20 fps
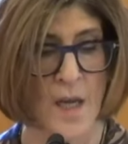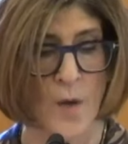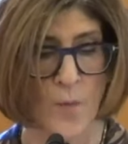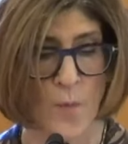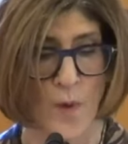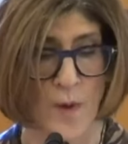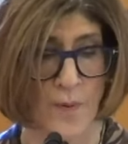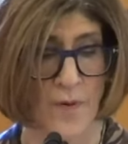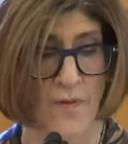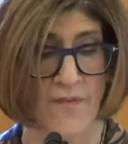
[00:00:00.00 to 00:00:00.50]

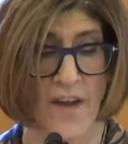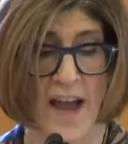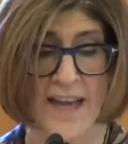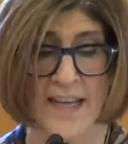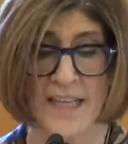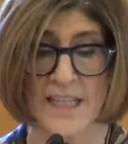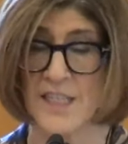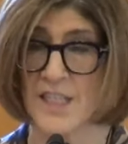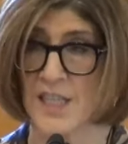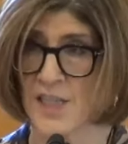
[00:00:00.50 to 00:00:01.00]
We provide
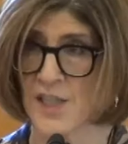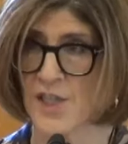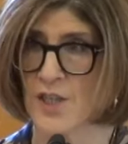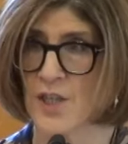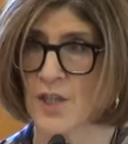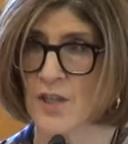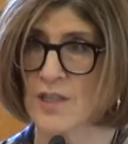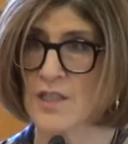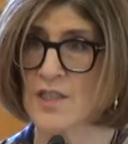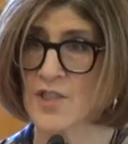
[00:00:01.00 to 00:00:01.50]

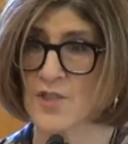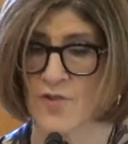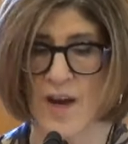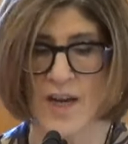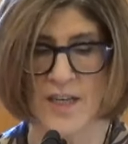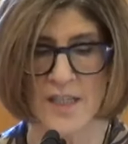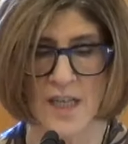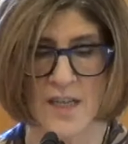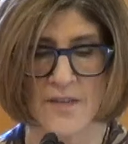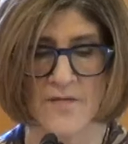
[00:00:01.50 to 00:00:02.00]
additional
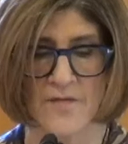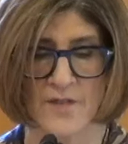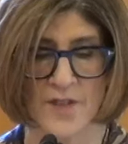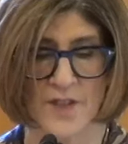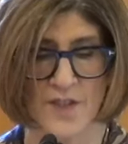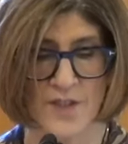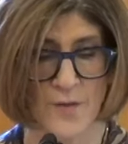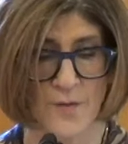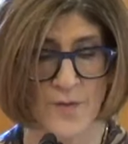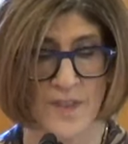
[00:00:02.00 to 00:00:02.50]
instruction for
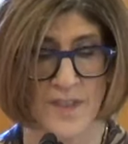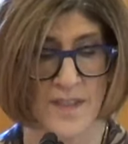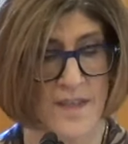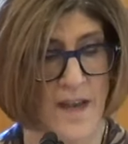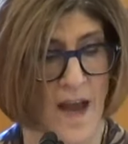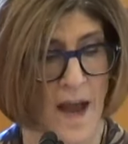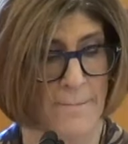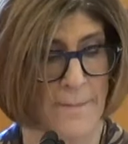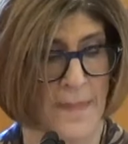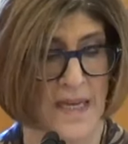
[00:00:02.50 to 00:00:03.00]
students
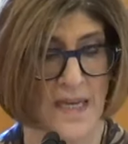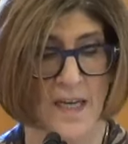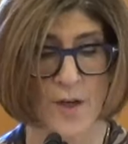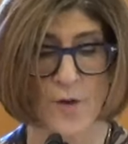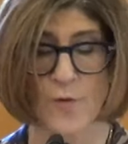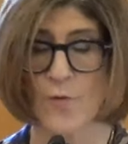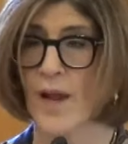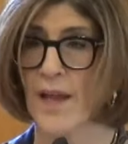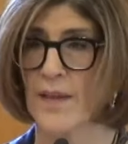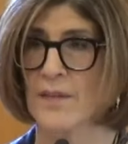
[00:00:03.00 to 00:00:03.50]
not meeting
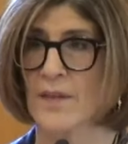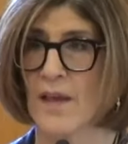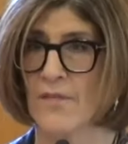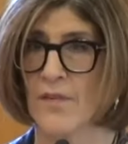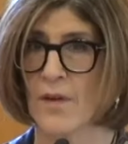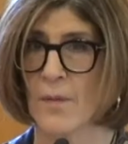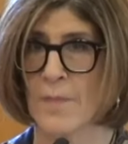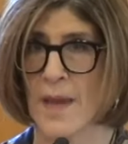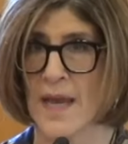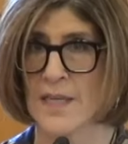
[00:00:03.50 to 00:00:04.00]
grade
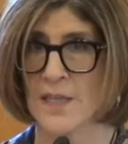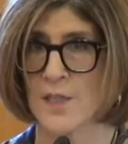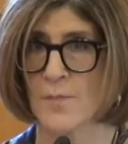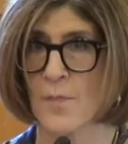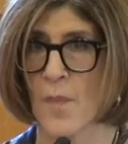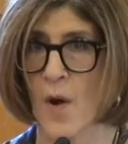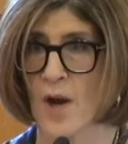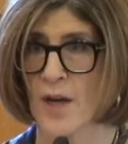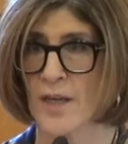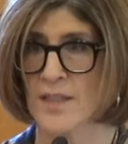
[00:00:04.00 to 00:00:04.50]
level
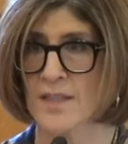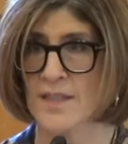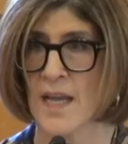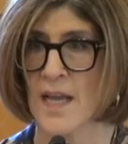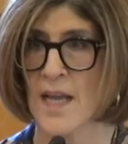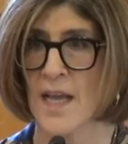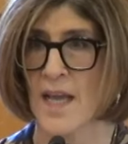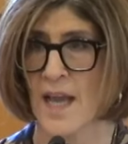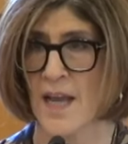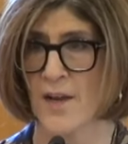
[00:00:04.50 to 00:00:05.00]
benchmarks
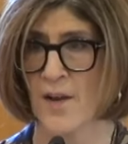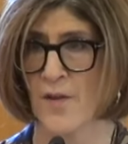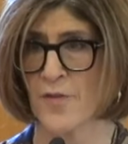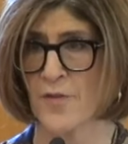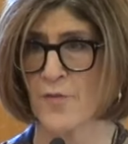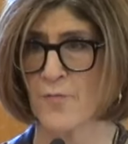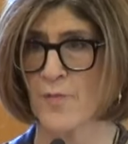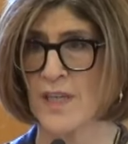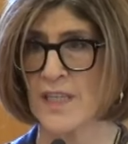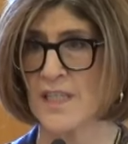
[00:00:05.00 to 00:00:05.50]
in a
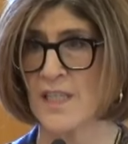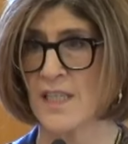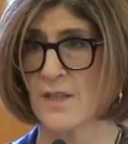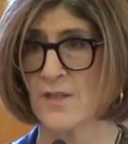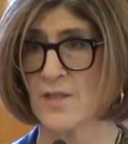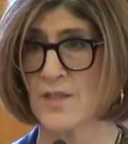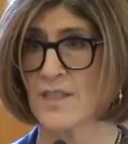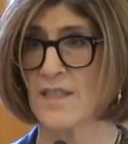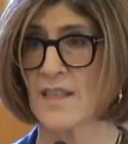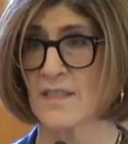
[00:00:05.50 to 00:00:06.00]
three
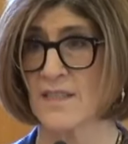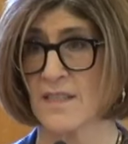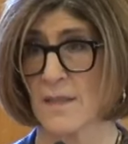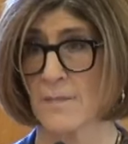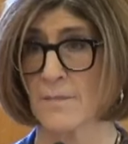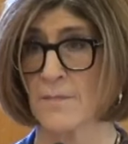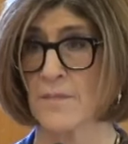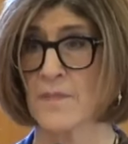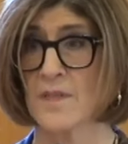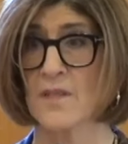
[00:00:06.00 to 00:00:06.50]
tiered
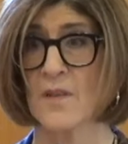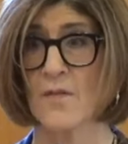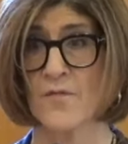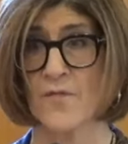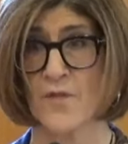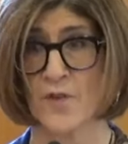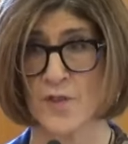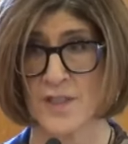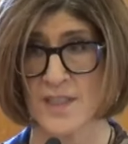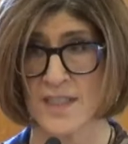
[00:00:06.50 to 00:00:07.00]
system. So,
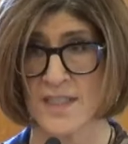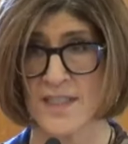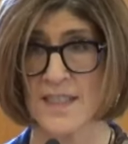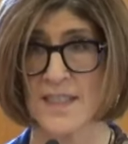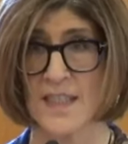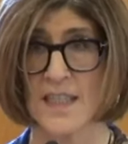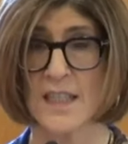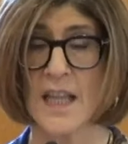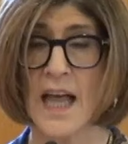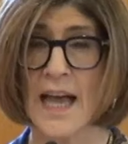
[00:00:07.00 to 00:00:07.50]
first it's in
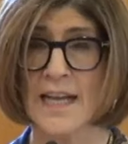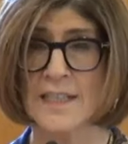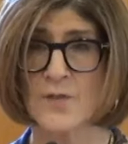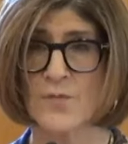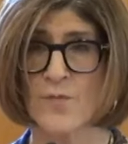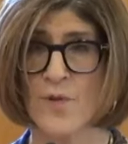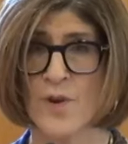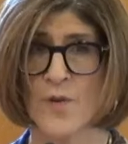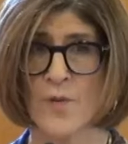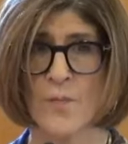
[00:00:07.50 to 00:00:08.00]
the
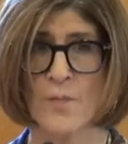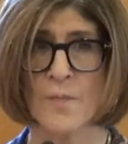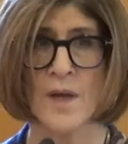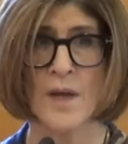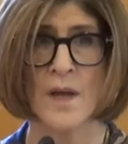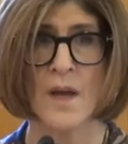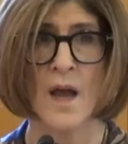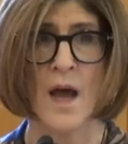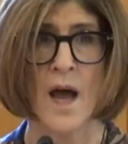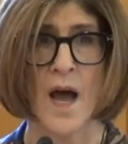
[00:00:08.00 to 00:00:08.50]
classroom,
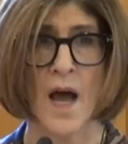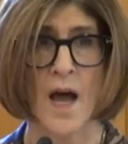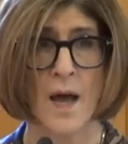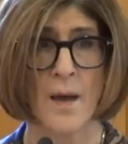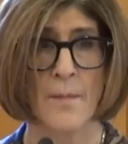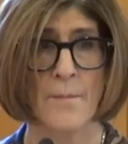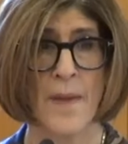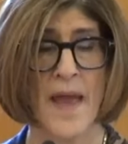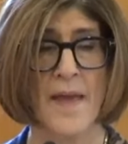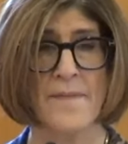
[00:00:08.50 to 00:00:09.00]

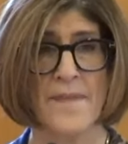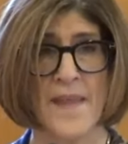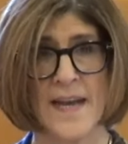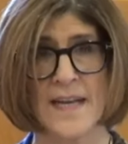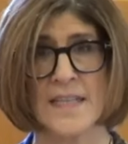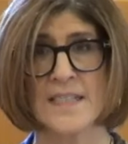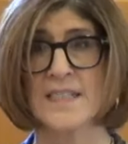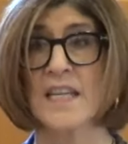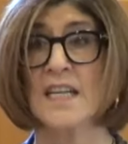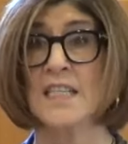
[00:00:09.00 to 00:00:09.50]
um, and then
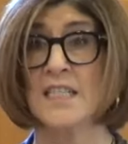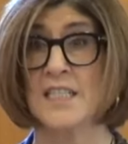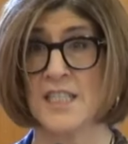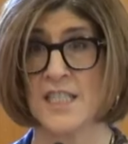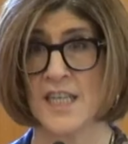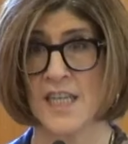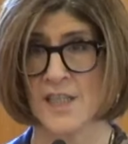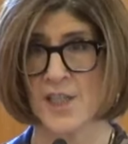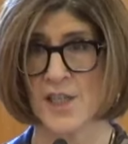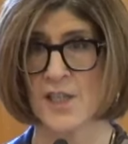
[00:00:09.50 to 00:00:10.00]
it's
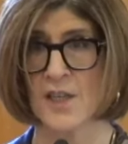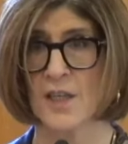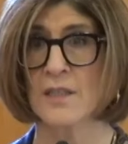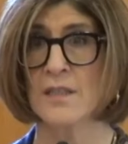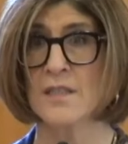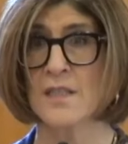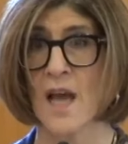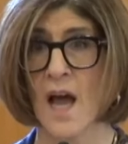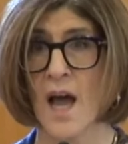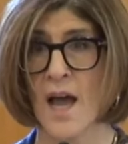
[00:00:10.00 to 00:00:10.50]
additional
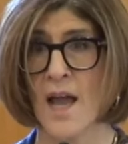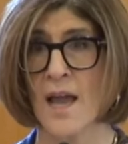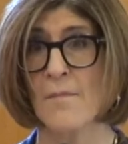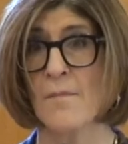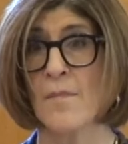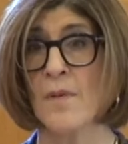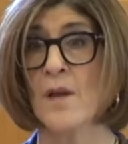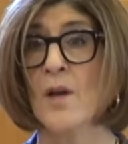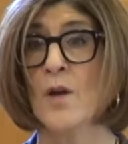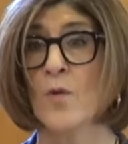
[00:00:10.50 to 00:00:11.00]

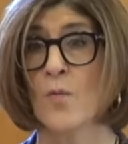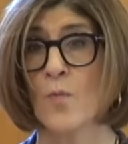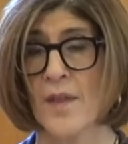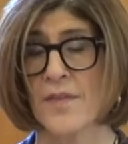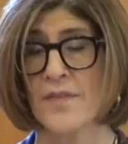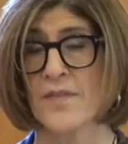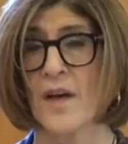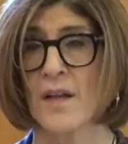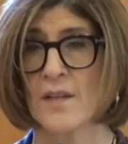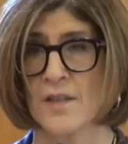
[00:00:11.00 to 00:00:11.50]
time
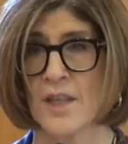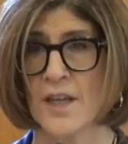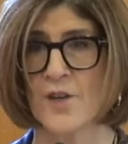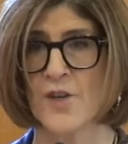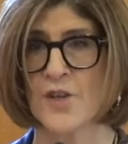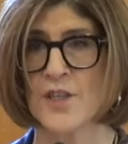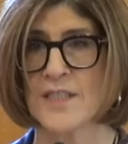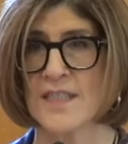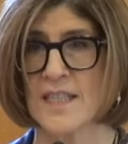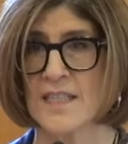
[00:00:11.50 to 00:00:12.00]
with a
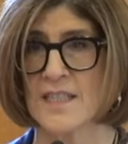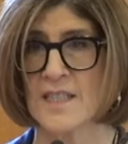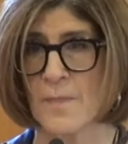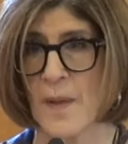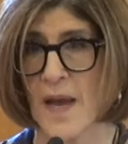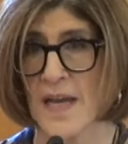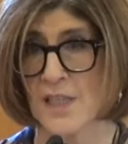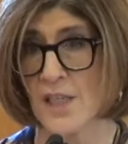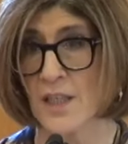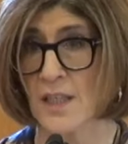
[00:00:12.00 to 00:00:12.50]
literacy
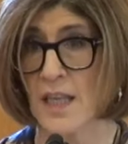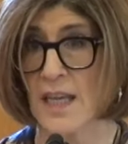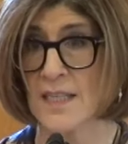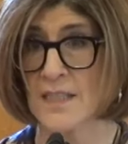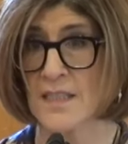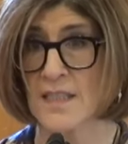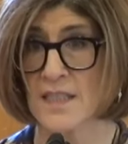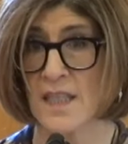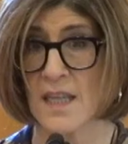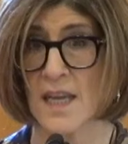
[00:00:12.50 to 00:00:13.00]

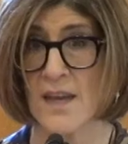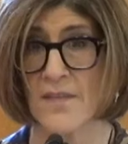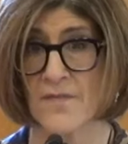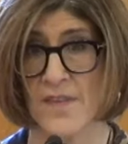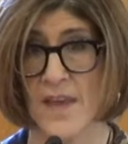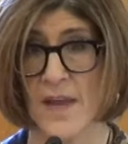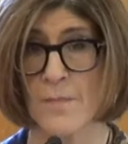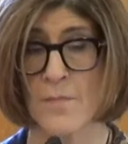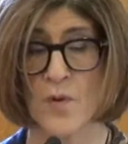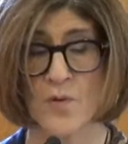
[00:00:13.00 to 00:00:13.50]
specialist if
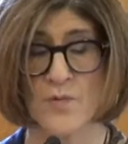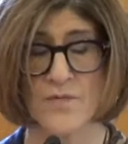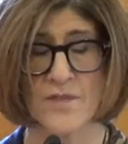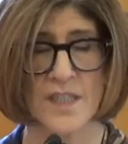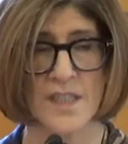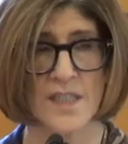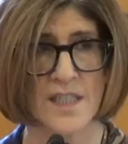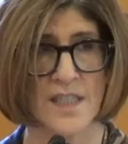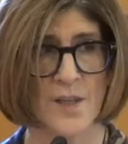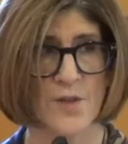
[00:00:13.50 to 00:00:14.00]
they move
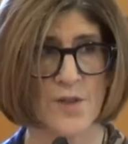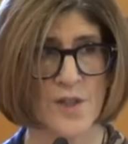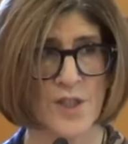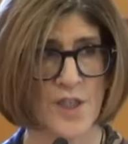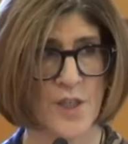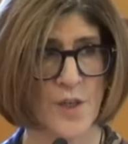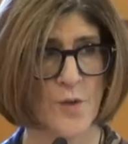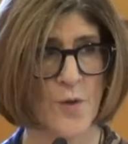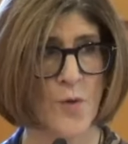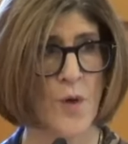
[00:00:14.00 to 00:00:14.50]
to tier
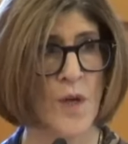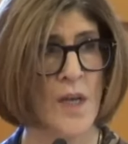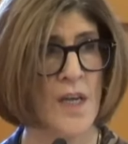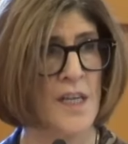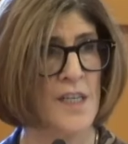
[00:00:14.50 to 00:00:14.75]
two.